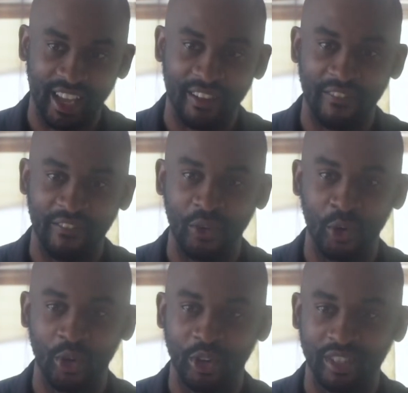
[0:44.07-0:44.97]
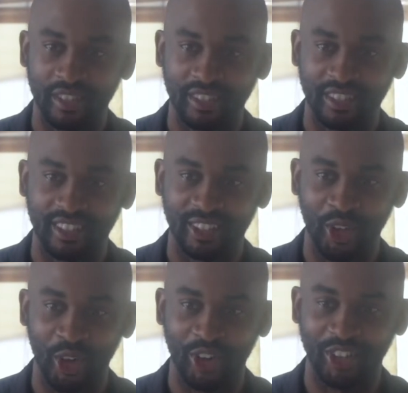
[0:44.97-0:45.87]
I have 4
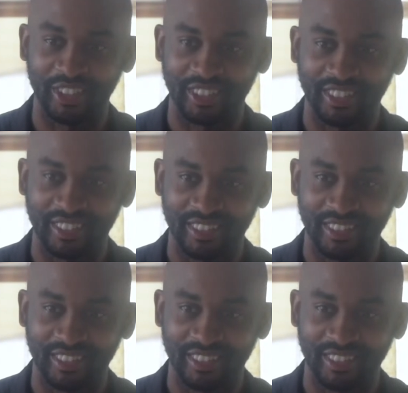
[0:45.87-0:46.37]
daughters.